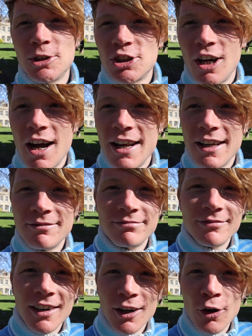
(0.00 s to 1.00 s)
was shining,
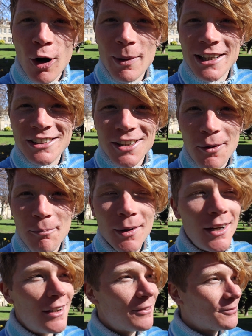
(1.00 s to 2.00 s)
I got a bit of
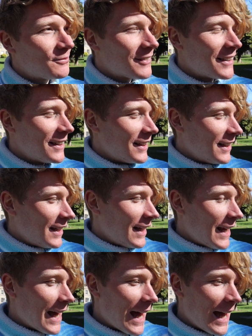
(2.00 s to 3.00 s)
sunburn,
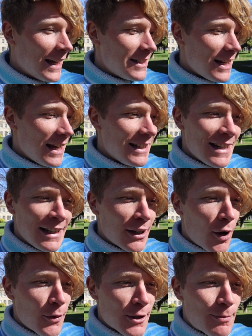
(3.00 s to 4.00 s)
and it didn't
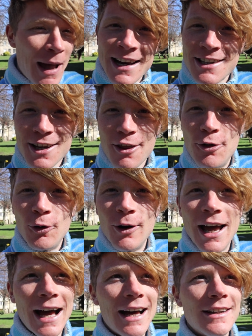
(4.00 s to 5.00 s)
go as bad as I thought
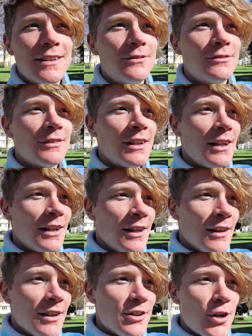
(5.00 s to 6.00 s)
it had.
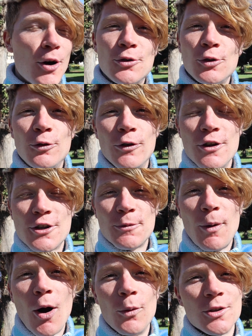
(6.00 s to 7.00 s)
The total for the
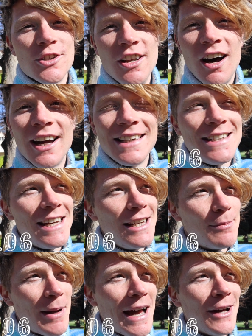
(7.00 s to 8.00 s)
spot was
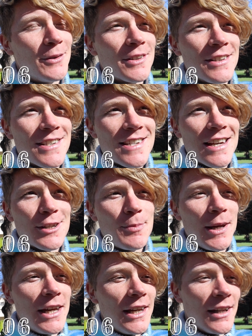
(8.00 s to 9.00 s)

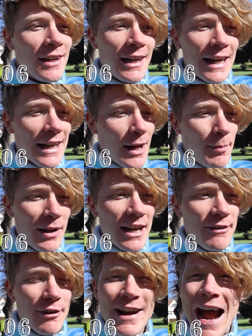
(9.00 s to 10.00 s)
£19.06, and I
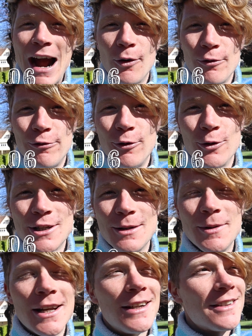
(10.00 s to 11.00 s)
played for an hour and
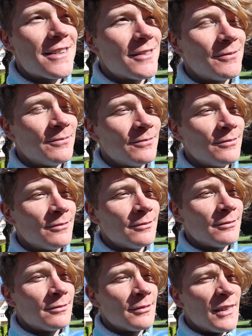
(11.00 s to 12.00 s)
40 minutes.
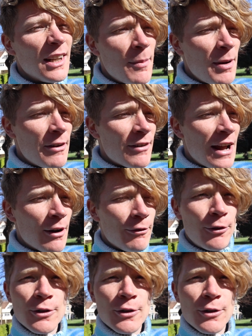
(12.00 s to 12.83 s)
Did I play for an hour and